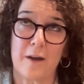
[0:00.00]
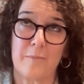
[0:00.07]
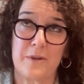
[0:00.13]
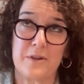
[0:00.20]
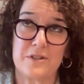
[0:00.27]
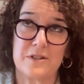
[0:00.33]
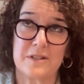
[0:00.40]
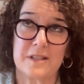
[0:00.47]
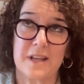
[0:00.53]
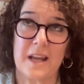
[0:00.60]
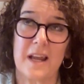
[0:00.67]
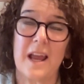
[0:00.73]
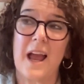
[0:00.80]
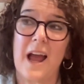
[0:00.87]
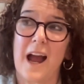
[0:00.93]
up and just
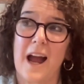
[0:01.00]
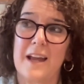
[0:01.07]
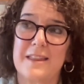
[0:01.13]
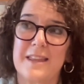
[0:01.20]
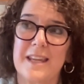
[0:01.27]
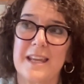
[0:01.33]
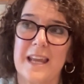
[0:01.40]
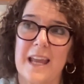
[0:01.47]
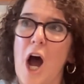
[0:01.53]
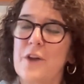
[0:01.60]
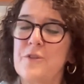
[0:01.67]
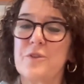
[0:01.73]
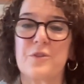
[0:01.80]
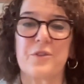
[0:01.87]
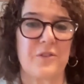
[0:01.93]
say, I think
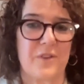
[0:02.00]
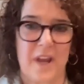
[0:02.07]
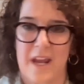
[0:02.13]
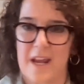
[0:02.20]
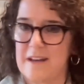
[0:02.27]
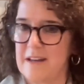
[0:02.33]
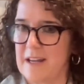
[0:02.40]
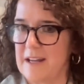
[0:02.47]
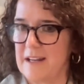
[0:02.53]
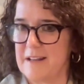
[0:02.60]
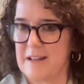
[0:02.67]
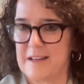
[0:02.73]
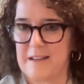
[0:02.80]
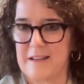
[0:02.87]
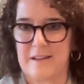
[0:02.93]
understanding
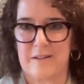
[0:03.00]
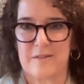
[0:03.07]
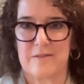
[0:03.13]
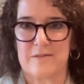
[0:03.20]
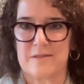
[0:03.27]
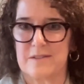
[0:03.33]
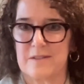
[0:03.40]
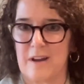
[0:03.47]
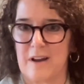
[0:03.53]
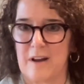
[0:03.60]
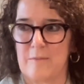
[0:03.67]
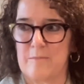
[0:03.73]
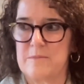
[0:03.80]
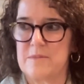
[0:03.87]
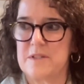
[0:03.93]
that there's
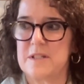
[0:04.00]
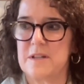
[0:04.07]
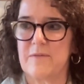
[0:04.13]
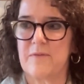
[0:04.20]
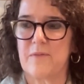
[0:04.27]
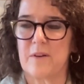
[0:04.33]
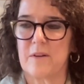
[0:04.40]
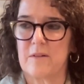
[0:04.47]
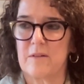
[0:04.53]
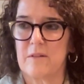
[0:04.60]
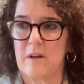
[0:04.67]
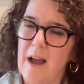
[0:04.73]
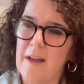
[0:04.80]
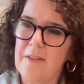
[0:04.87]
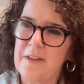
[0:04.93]
different,
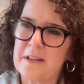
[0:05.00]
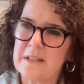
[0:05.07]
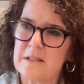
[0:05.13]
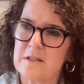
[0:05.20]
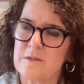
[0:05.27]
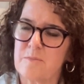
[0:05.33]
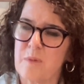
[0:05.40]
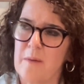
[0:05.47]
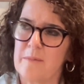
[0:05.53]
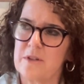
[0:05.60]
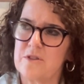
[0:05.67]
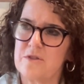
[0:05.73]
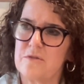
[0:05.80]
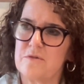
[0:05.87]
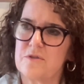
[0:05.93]
ethics is probably
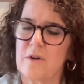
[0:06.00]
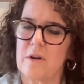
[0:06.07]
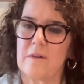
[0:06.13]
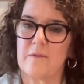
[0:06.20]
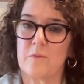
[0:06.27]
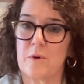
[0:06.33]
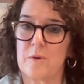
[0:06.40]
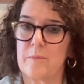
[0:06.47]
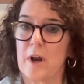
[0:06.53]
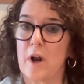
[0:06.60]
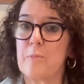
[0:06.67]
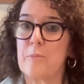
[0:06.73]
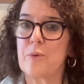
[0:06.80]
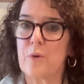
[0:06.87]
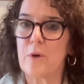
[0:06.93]
too strong of a word, but
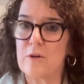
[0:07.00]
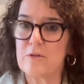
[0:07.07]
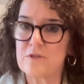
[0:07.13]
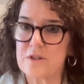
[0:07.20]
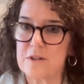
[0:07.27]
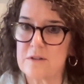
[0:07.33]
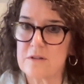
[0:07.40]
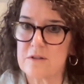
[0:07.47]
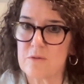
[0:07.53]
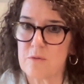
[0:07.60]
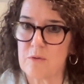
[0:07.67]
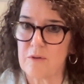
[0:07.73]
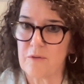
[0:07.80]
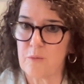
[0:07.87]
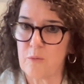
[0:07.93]
approaches
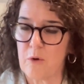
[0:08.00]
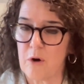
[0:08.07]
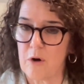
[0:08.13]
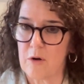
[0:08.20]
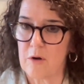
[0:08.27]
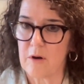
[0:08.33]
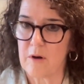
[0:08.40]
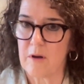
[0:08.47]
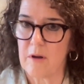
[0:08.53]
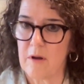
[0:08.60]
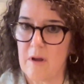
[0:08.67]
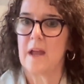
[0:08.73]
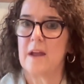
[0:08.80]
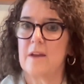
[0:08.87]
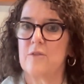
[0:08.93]
towards work
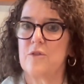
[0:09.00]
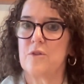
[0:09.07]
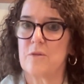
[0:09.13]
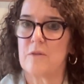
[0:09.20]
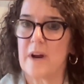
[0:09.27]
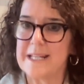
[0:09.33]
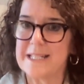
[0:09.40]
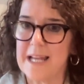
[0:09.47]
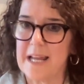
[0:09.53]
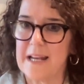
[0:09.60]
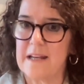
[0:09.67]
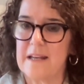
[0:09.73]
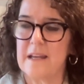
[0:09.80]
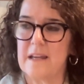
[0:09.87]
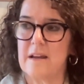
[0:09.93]
and your
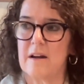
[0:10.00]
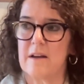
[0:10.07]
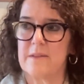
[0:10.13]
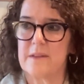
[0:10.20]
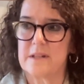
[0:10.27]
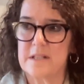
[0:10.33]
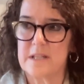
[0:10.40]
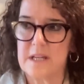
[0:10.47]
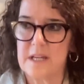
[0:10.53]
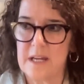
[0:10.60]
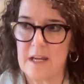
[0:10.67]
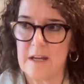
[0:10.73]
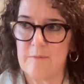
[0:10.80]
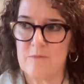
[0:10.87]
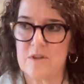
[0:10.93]
identity on the
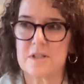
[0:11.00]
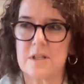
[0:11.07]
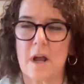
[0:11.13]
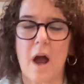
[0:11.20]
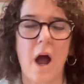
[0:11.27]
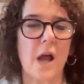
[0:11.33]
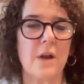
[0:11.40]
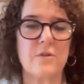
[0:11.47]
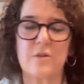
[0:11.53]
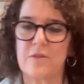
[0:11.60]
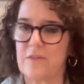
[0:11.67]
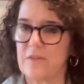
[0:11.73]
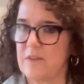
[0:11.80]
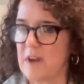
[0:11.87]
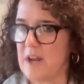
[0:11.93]
team, just
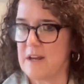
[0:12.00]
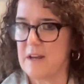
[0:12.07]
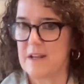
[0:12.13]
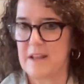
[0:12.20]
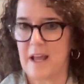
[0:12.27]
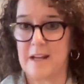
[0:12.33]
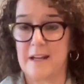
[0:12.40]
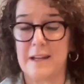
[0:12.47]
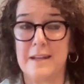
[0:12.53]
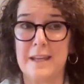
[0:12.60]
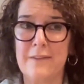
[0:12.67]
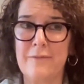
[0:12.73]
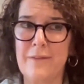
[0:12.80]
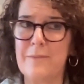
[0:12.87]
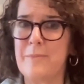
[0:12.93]
understanding that and
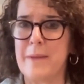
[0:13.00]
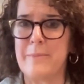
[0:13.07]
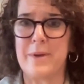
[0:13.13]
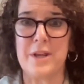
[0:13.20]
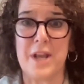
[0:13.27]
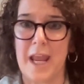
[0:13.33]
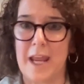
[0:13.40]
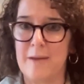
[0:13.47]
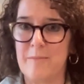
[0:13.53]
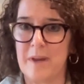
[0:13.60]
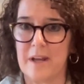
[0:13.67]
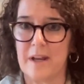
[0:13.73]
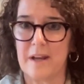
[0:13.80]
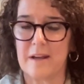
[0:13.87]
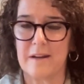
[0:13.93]
even maybe
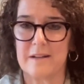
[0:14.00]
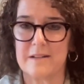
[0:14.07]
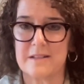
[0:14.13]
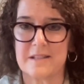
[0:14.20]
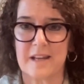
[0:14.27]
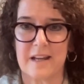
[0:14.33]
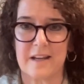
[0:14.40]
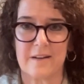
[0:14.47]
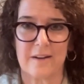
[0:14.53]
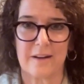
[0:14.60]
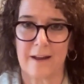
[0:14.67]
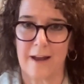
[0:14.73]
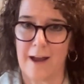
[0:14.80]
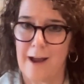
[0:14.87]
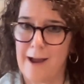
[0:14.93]
naming it and saying, like,